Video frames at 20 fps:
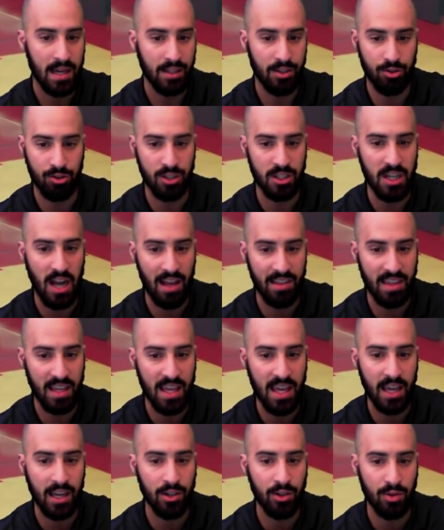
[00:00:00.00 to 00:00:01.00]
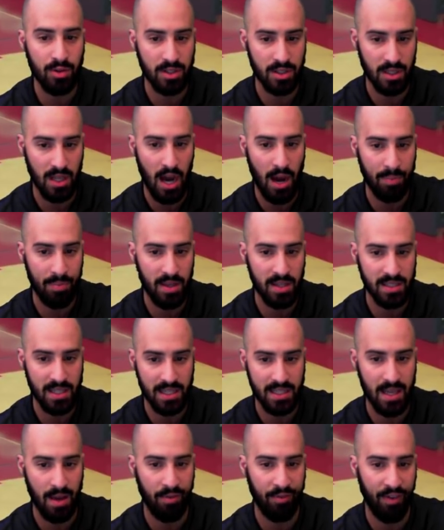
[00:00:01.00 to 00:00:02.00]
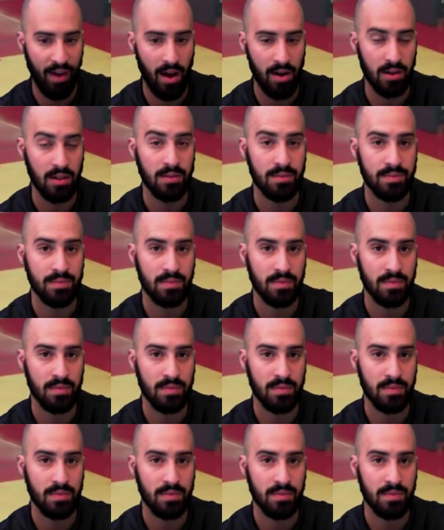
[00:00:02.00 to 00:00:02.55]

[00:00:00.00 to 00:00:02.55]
There's nothing he can do to stop this except foul.